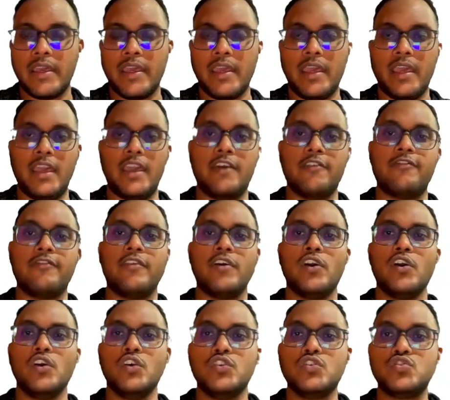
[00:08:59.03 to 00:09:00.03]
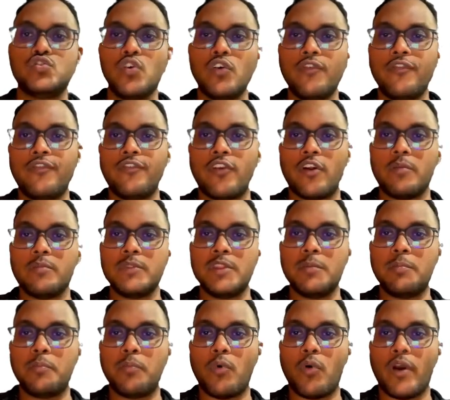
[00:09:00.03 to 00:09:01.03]
F. So from the
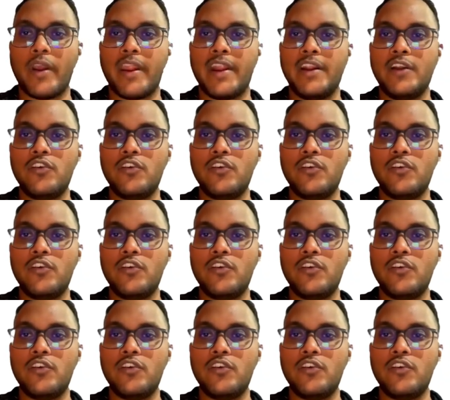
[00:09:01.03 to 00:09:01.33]
point